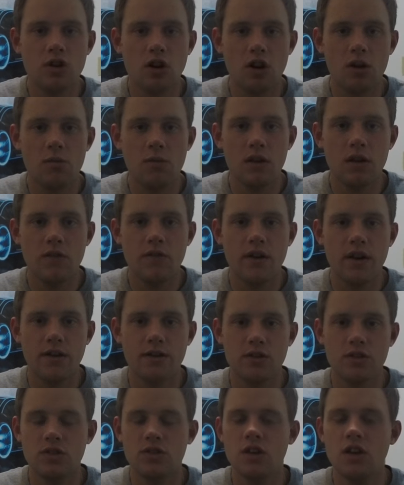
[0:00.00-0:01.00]
car
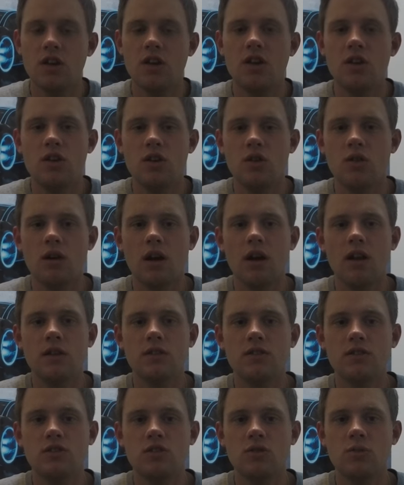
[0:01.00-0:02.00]
manufacturers, you got to
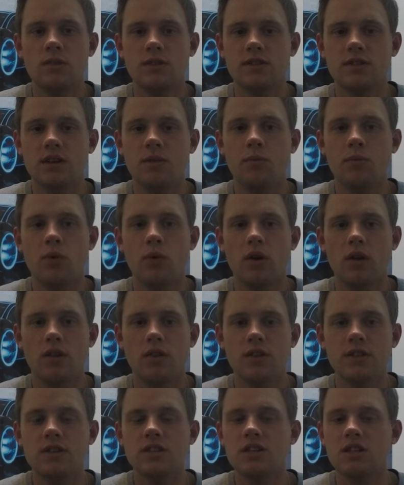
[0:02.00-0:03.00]
assume at some point
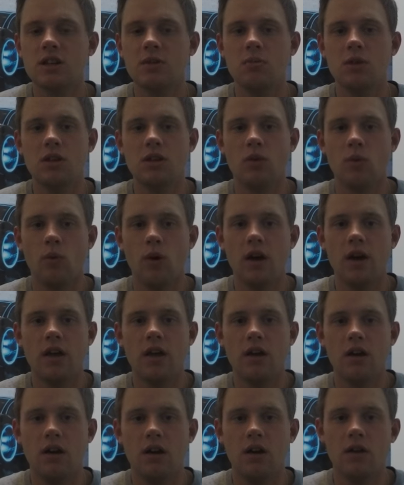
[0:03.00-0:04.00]
this is going to be the
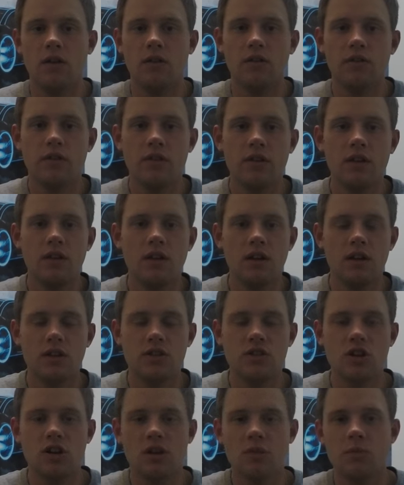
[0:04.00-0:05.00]
way of
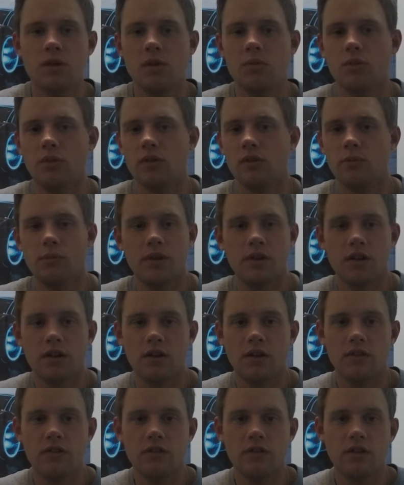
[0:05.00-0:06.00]
insuring people,
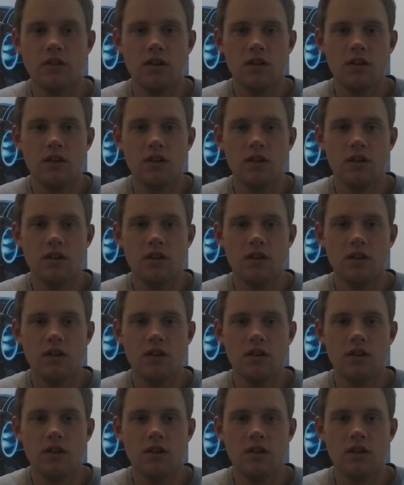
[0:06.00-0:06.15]
because